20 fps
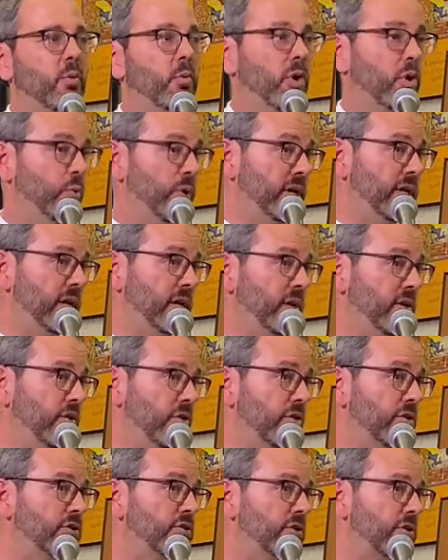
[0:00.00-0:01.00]
What we did in
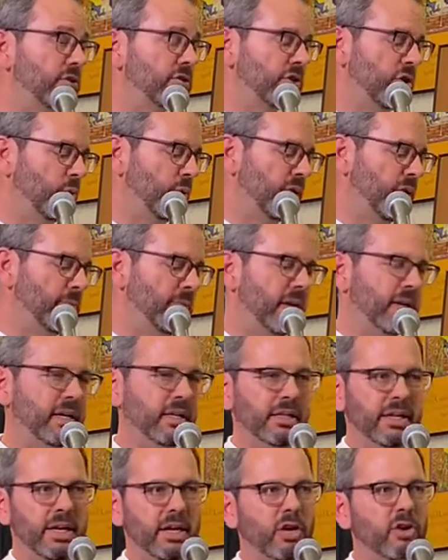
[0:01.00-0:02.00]
neurosurgery, we
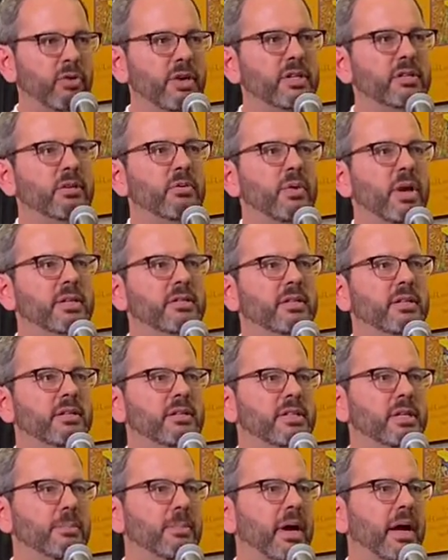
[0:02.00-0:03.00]
immediately increased the
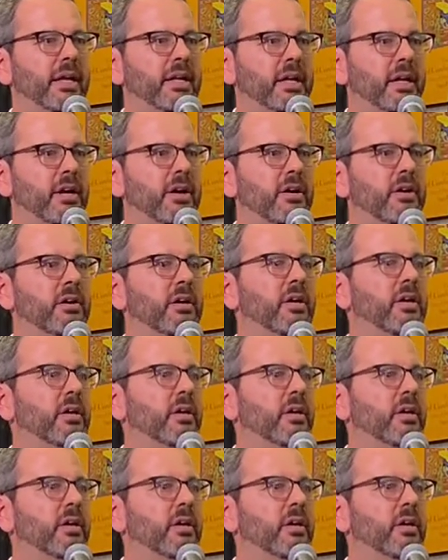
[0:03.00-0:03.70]
residency by a year